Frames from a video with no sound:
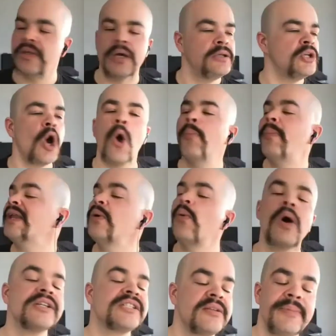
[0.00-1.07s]
Nobody
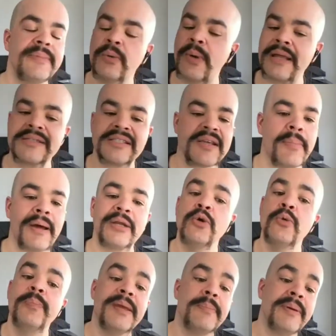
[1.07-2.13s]
wants to be around somebody who
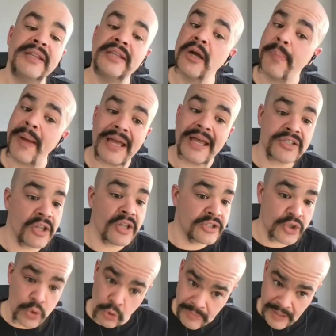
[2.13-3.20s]
pee-peed their pants on the
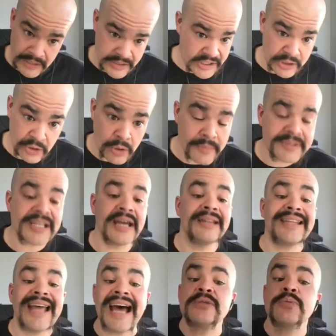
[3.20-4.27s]
school bus. You know what I'm saying?
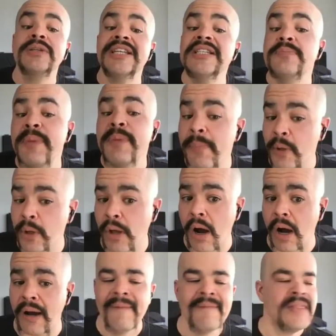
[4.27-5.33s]
That's what these people
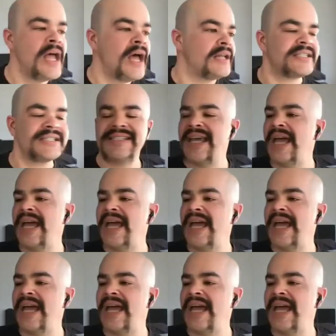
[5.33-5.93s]
are. And to say,